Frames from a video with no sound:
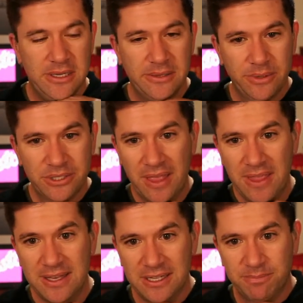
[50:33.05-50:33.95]
which I
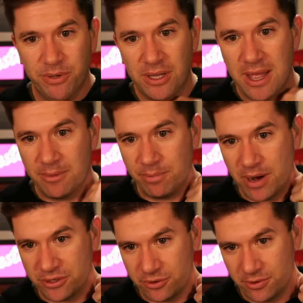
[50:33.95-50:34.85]
think does put a lot of
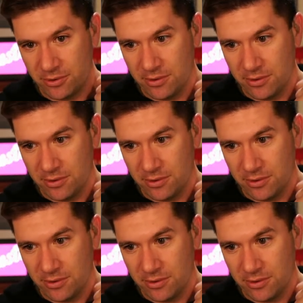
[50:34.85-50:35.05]
pressure